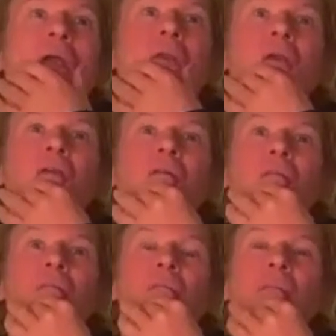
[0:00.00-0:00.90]
I think,
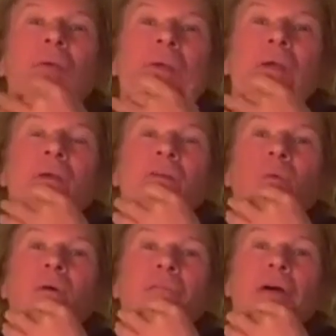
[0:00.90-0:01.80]

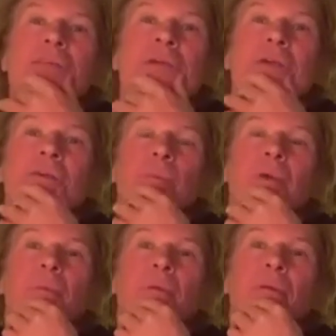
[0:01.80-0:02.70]
is what fascinates
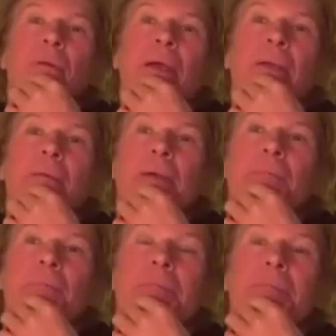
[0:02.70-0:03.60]
people and, and